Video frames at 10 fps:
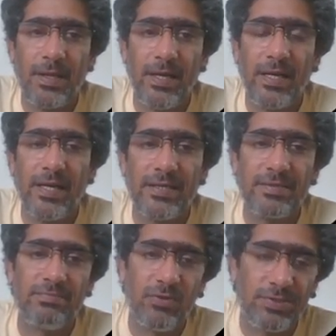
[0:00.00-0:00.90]
and i guess
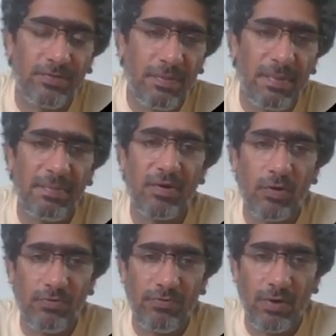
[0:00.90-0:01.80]
most of the people
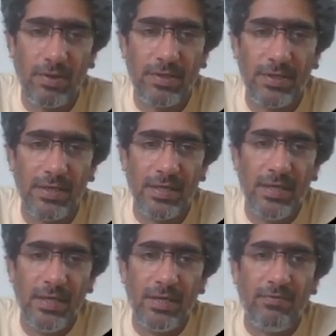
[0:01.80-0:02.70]
got faltered here
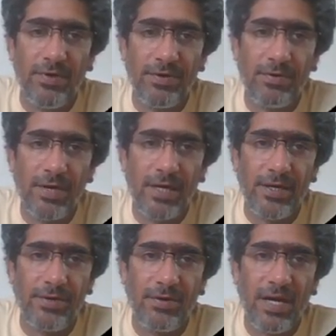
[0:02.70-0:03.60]
when you look at
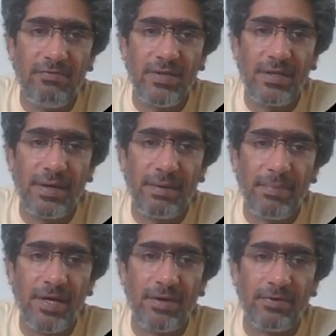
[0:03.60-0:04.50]
it you have a
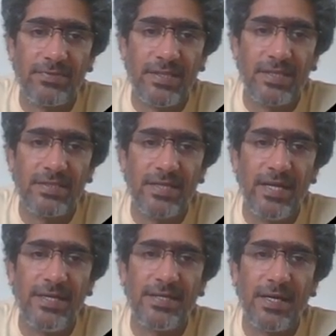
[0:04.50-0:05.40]
triplet of 6
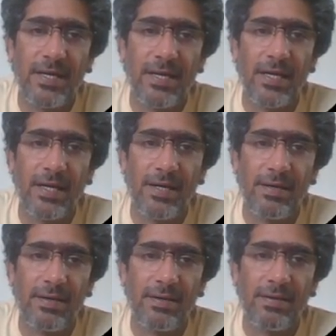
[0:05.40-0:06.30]
8 and 9
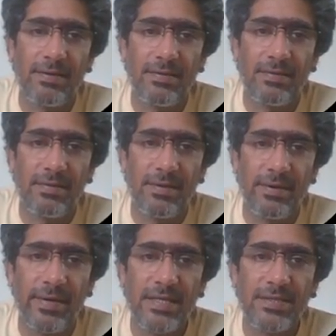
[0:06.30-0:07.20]

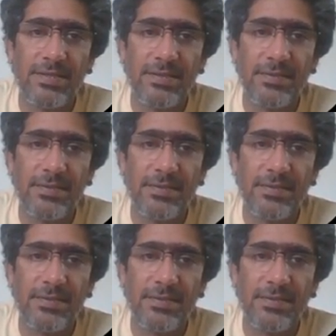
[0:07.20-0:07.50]
correct